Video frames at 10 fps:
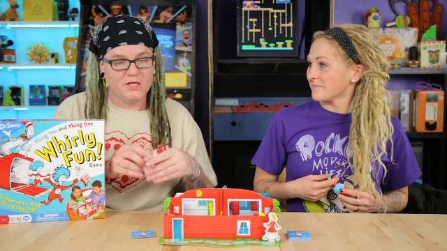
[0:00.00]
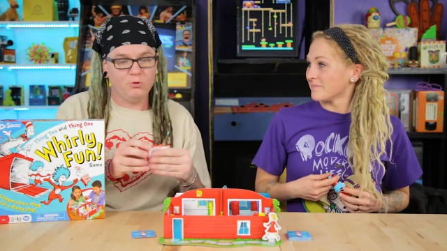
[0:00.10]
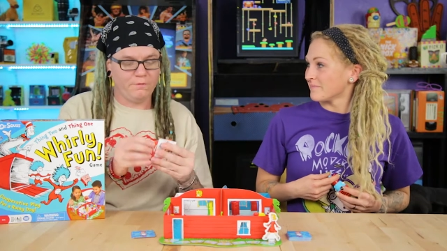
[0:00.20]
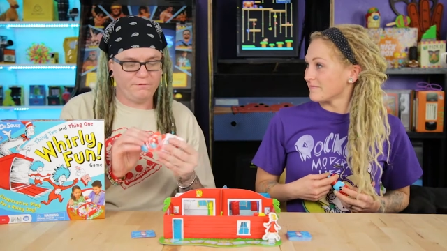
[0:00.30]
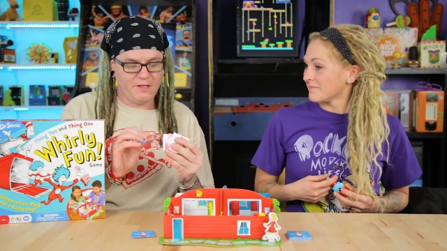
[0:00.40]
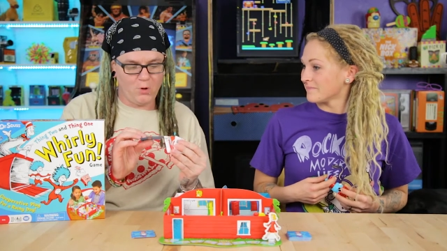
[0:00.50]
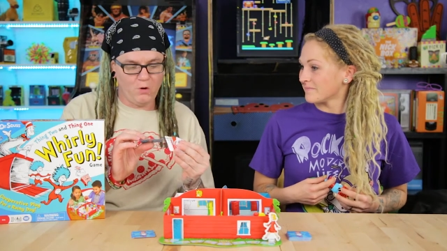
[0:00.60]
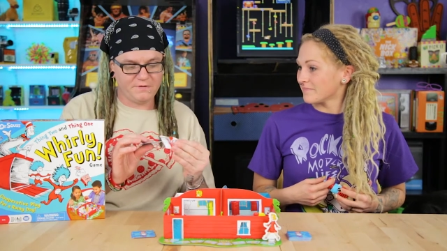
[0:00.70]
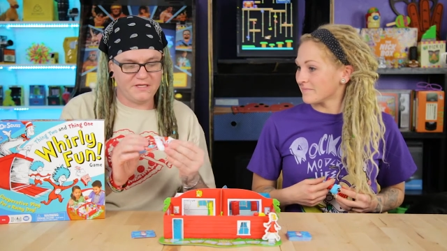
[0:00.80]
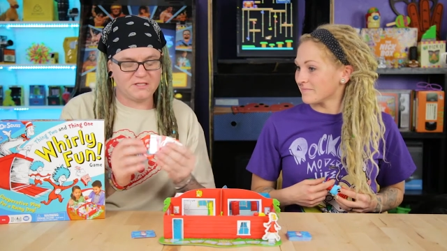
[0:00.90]
Speaker 1: You will flip
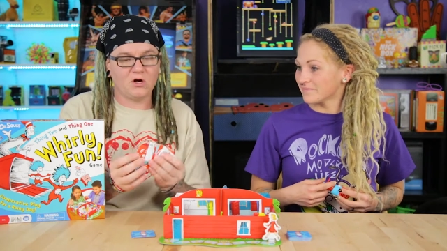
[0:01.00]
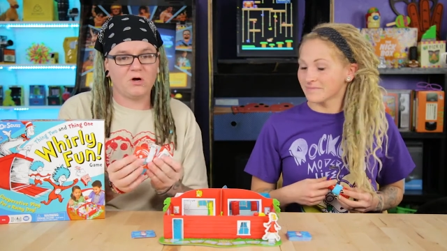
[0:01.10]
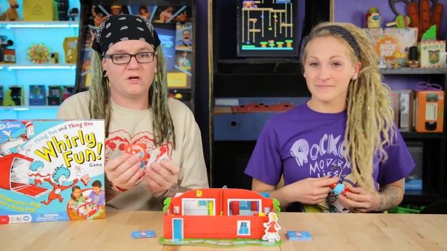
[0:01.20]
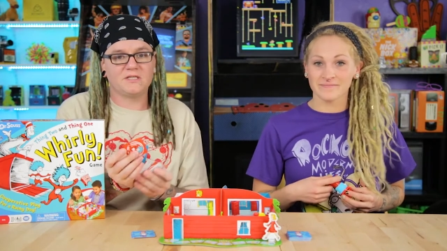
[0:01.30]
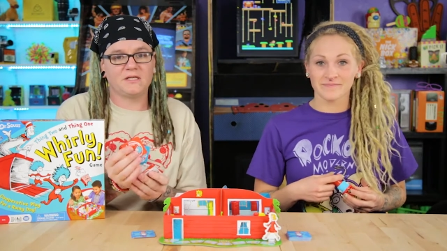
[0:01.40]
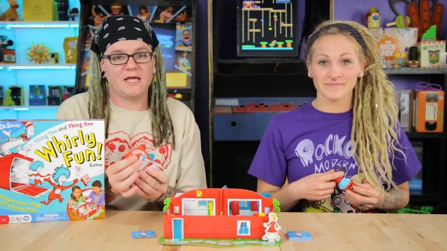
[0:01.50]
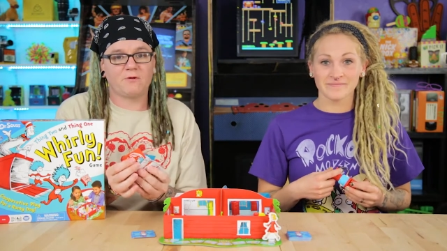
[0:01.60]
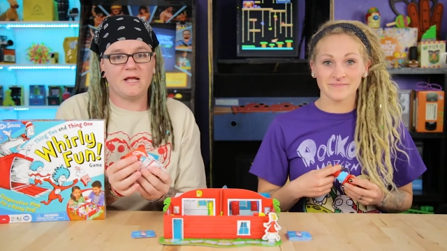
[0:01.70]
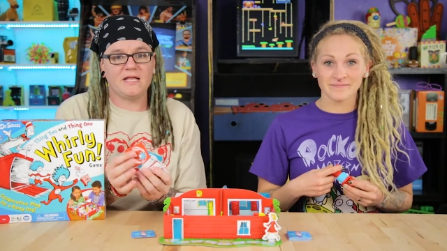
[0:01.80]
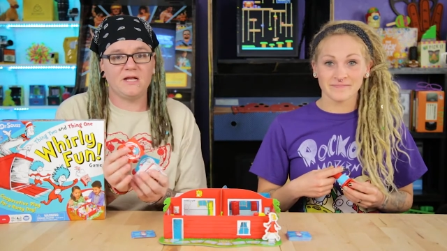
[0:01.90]
over these cards, and like
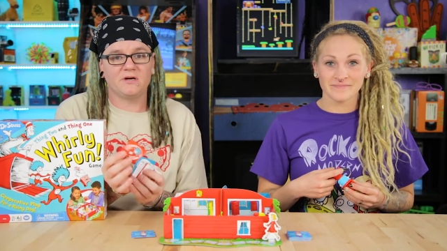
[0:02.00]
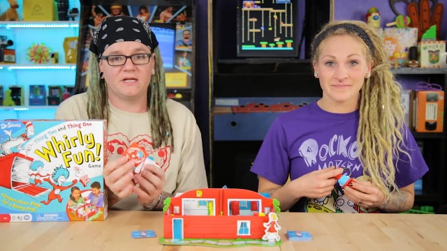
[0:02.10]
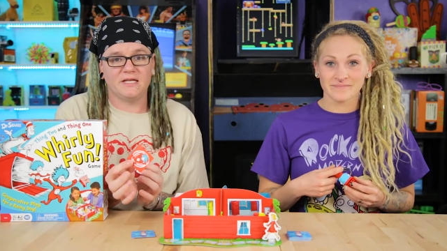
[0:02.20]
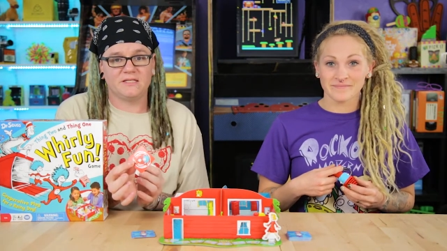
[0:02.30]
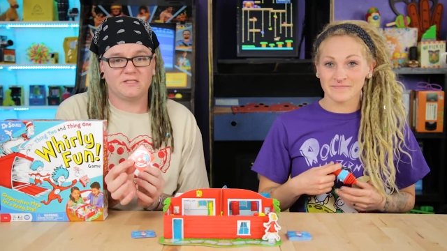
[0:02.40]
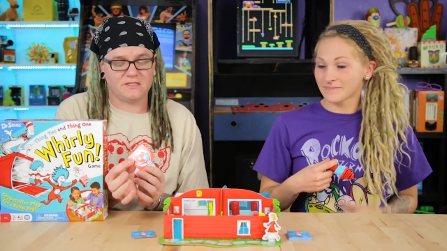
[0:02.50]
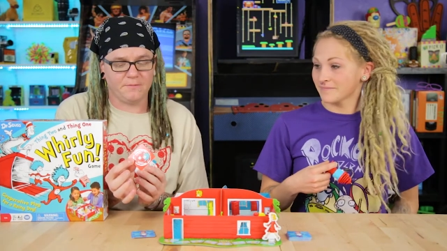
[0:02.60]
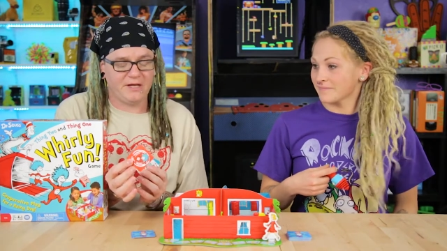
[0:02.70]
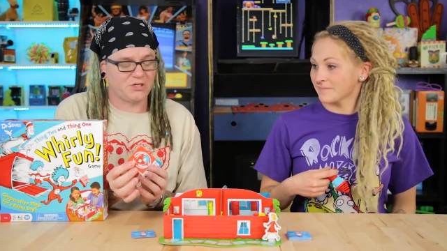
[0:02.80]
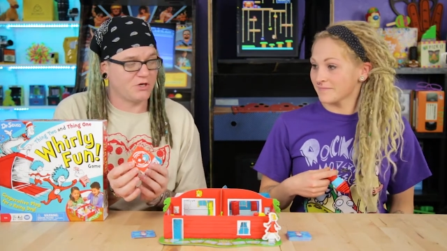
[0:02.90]
right here, it's the
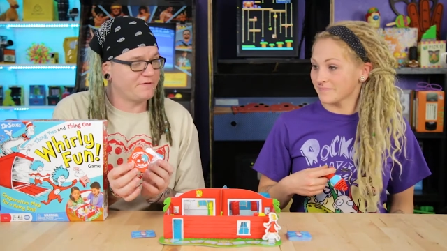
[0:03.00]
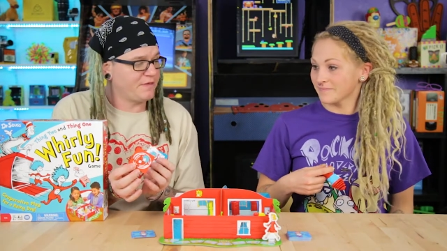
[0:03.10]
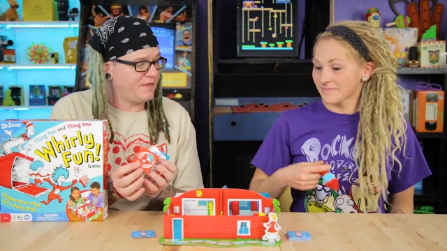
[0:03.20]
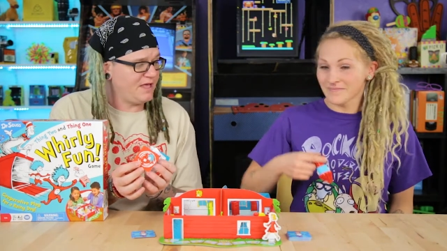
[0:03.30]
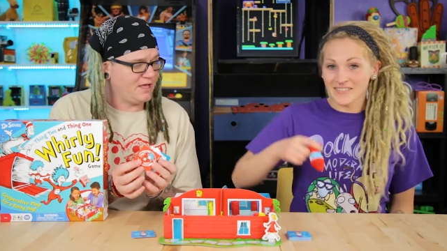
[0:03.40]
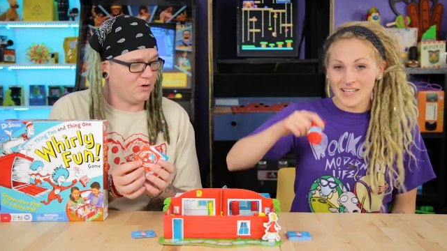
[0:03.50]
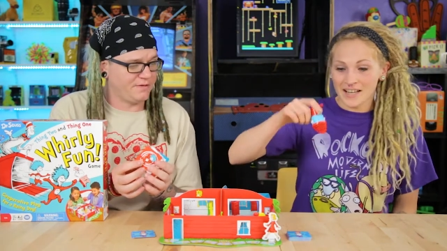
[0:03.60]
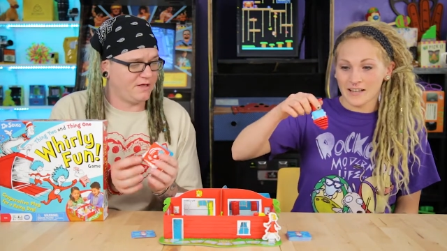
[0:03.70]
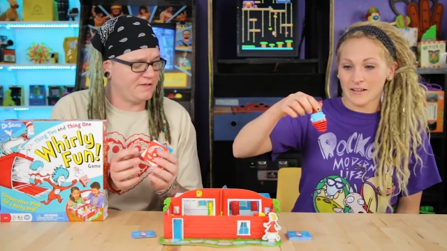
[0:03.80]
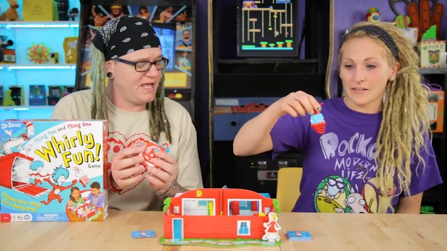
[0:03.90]
picture of the thing, or
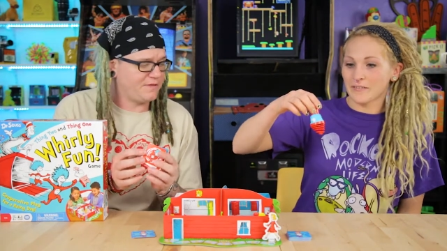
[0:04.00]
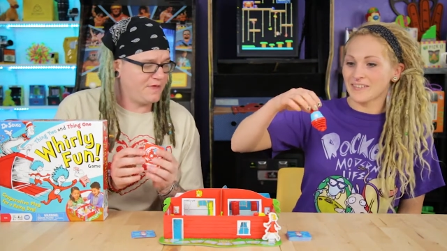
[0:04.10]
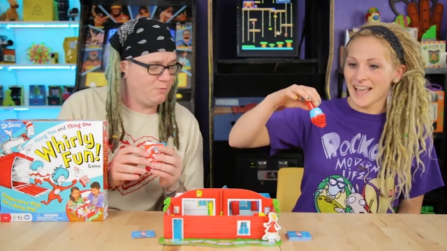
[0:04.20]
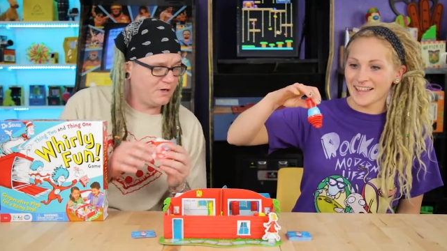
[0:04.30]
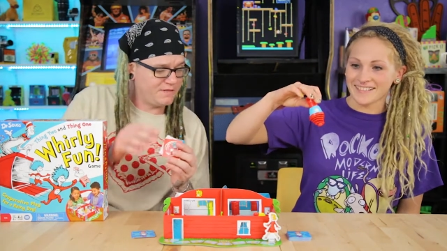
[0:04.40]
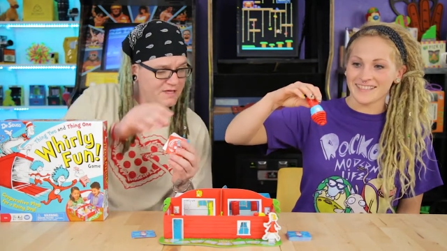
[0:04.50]
the yeah, thing yeah, one